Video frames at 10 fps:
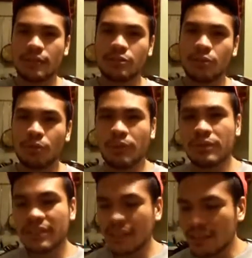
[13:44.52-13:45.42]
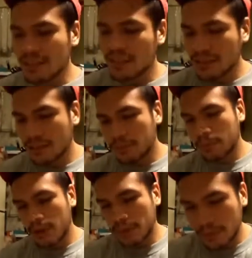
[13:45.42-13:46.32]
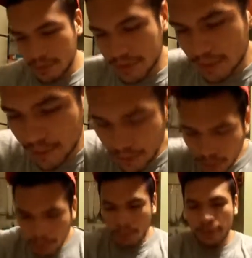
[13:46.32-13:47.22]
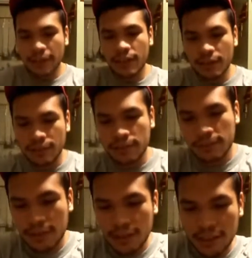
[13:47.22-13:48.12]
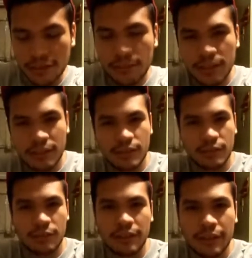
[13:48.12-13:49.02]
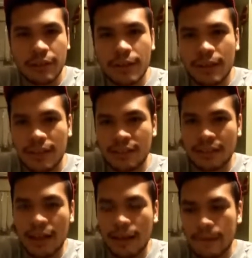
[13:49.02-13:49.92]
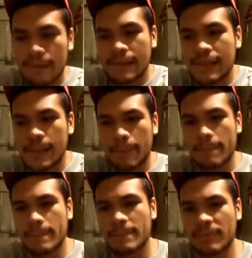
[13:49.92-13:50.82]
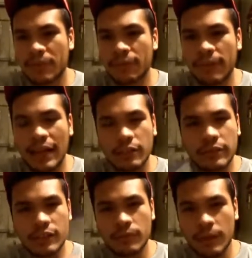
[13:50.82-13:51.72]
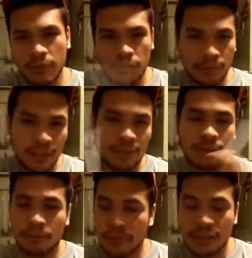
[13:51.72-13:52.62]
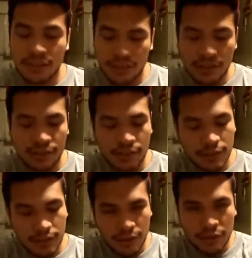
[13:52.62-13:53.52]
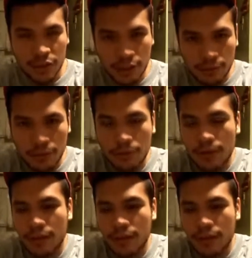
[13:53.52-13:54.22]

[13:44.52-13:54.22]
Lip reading: So the existence of the whole point of, and I should have mentioned this earlier, is that the factories and businesses in general,